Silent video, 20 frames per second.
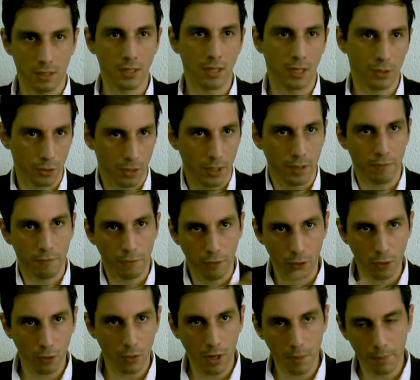that you can
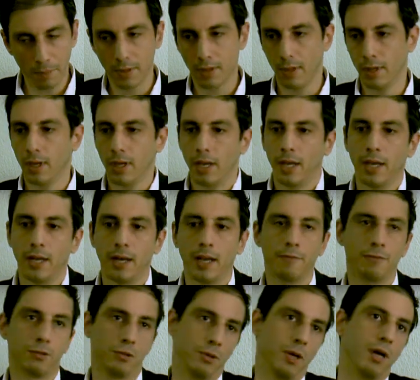follow up. And
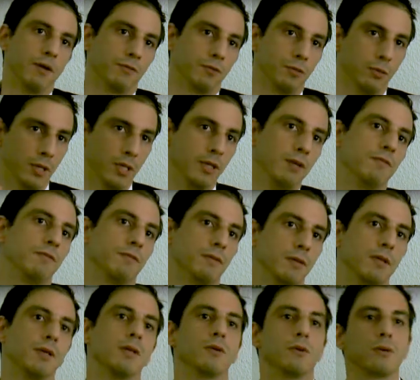after you have to
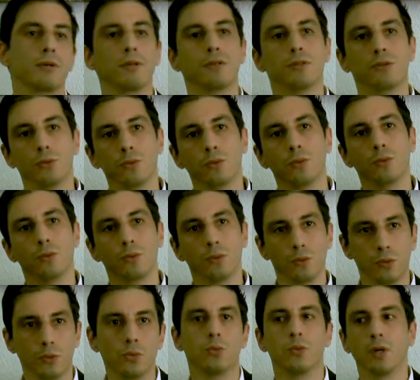leave in order
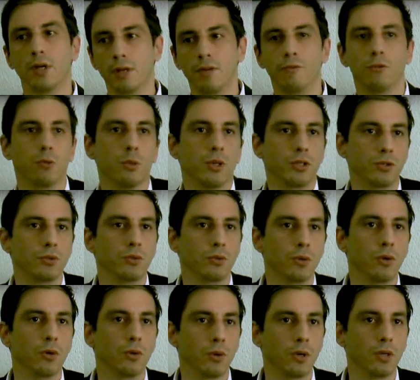to, to and if you want
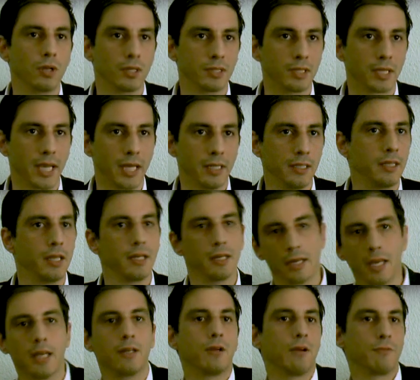to go as a candidate
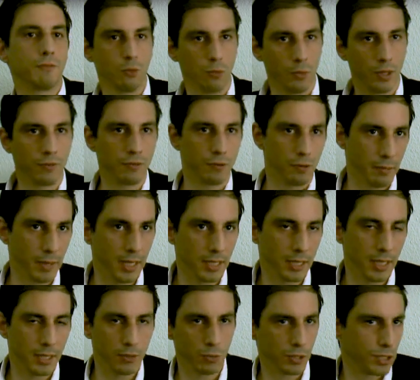again, you have to wait for a
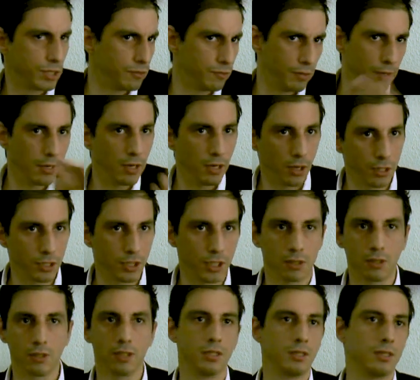mandate, which is very
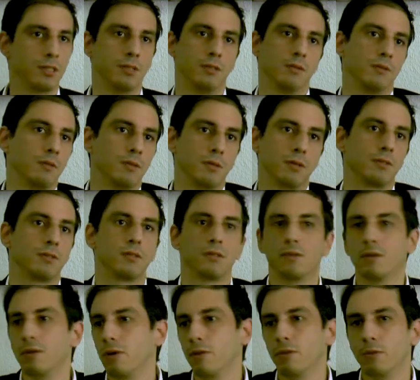logical in because
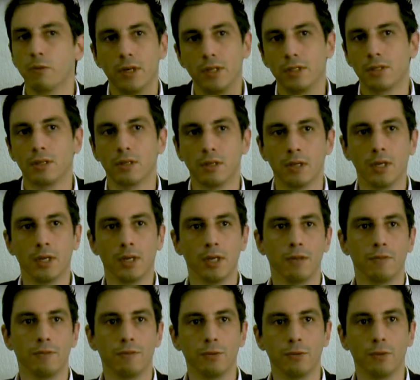otherwise, uh,
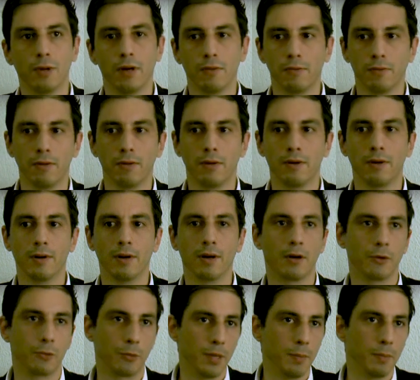if you have a,
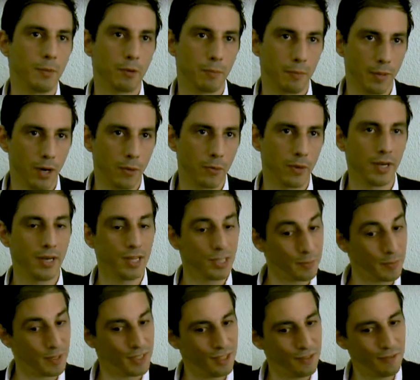a grip on power in a
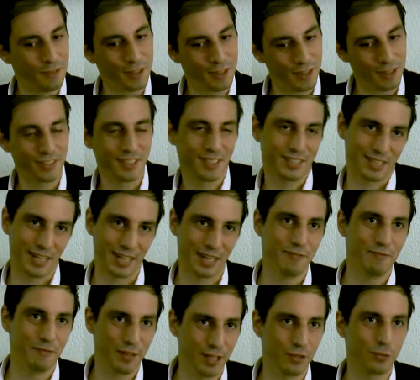specific context,
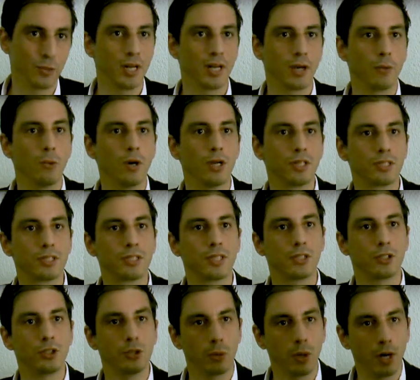like in Venezuela, once
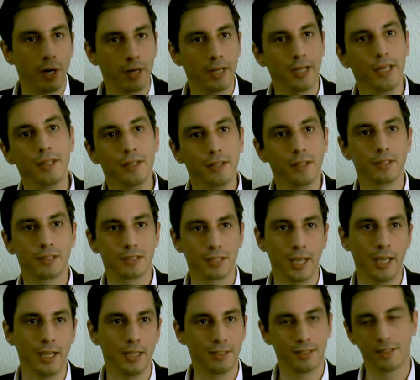that you are in the
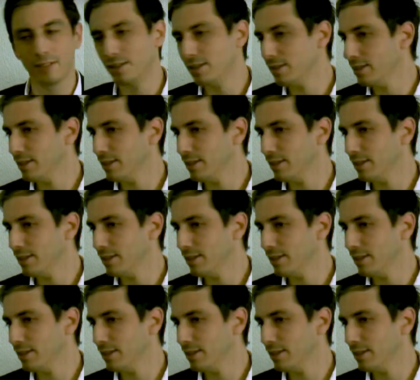state,